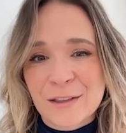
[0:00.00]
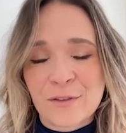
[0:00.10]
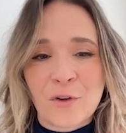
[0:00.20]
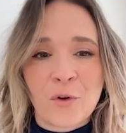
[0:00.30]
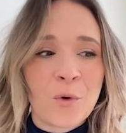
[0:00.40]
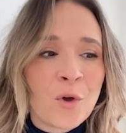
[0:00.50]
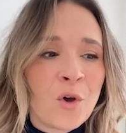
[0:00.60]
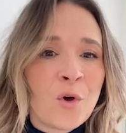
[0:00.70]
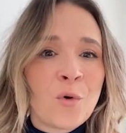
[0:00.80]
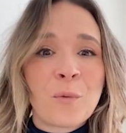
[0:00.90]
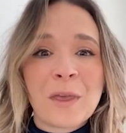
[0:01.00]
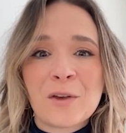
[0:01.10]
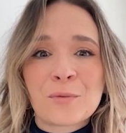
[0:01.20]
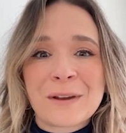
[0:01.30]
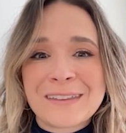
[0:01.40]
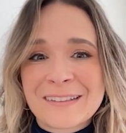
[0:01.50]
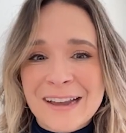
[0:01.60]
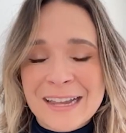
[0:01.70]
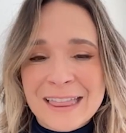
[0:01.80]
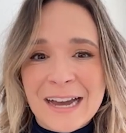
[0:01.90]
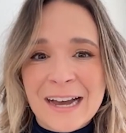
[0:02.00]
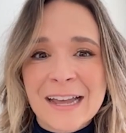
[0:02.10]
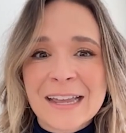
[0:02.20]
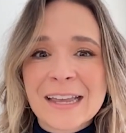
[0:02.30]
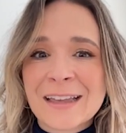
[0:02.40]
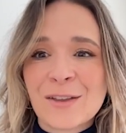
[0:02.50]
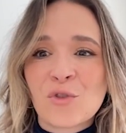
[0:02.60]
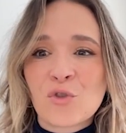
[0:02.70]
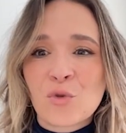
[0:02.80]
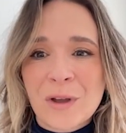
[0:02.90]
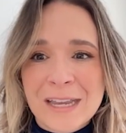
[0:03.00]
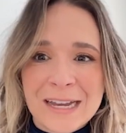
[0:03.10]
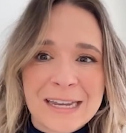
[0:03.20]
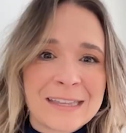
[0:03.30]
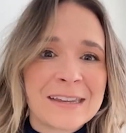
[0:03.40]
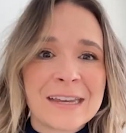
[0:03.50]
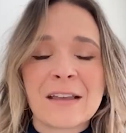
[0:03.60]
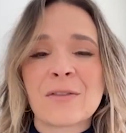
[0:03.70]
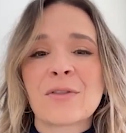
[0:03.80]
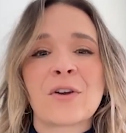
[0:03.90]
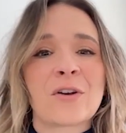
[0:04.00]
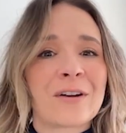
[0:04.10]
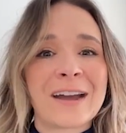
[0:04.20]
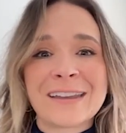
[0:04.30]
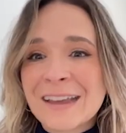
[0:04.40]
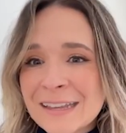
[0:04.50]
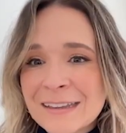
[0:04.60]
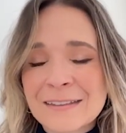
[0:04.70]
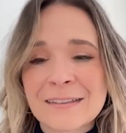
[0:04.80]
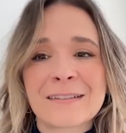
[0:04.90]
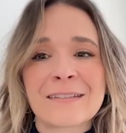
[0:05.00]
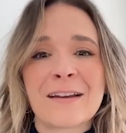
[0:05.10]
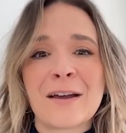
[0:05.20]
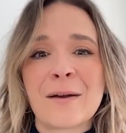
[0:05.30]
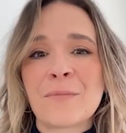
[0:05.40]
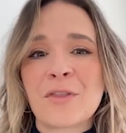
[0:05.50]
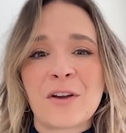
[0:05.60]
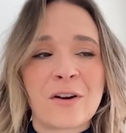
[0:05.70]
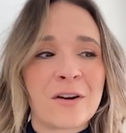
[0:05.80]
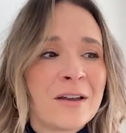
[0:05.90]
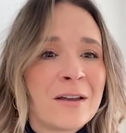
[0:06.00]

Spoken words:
So we redesigned that in 2019, their identity system, they're